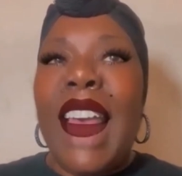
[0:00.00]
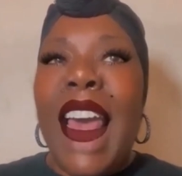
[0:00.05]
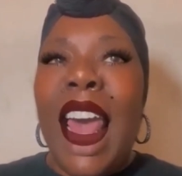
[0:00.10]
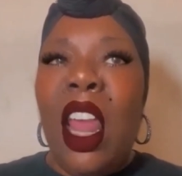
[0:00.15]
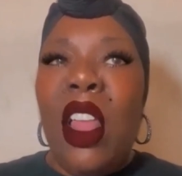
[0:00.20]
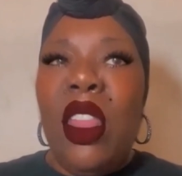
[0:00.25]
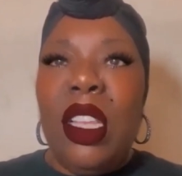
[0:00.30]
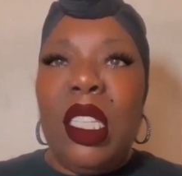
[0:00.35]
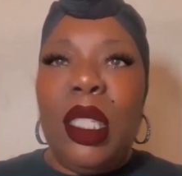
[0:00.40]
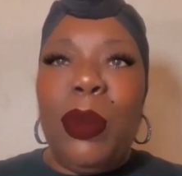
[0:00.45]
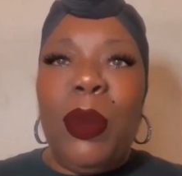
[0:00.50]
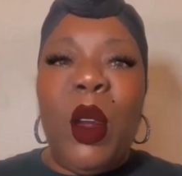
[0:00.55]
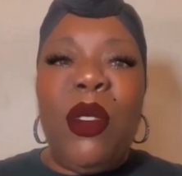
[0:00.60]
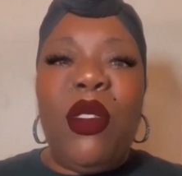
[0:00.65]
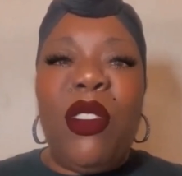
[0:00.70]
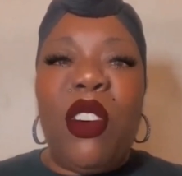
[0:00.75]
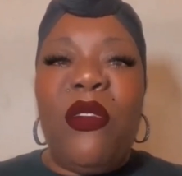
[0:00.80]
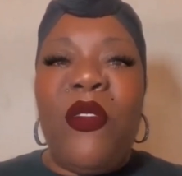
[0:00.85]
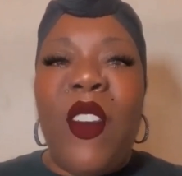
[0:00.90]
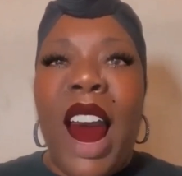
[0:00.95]
I've sat on
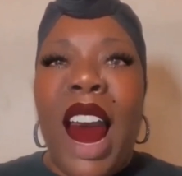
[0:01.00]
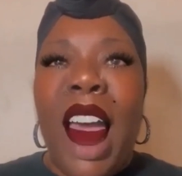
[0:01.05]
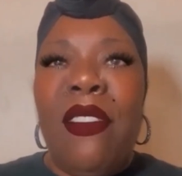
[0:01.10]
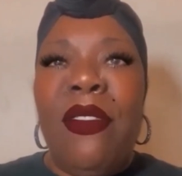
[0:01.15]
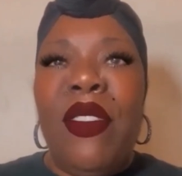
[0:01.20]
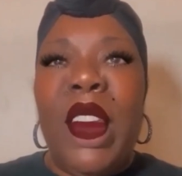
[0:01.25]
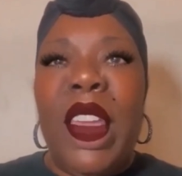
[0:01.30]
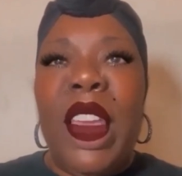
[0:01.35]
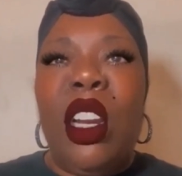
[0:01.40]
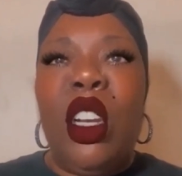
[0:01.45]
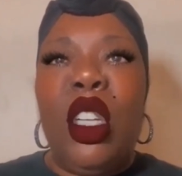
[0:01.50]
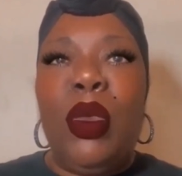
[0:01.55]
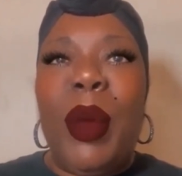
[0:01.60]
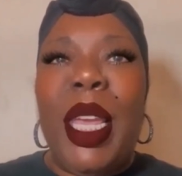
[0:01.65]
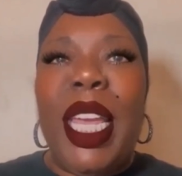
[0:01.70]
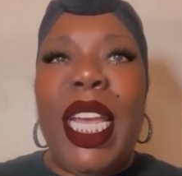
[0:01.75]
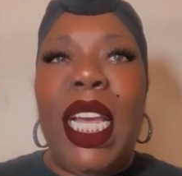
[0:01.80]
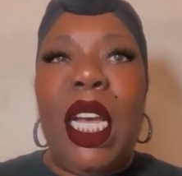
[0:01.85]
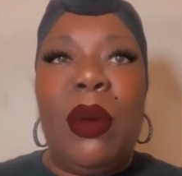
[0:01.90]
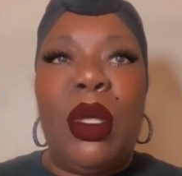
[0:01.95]
this book for five
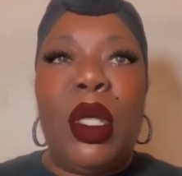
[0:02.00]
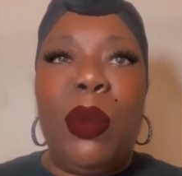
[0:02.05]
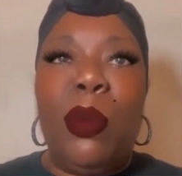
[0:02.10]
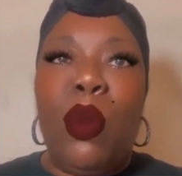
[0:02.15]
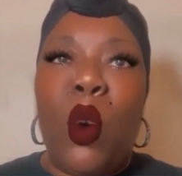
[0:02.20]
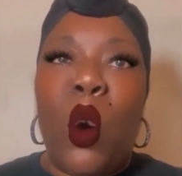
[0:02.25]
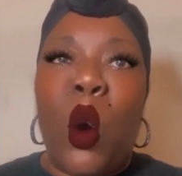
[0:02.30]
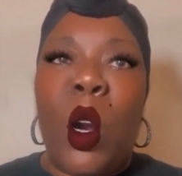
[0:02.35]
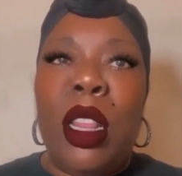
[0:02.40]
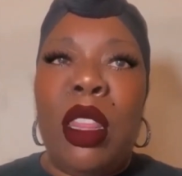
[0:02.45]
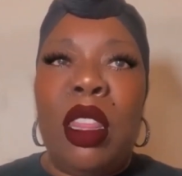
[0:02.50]
years because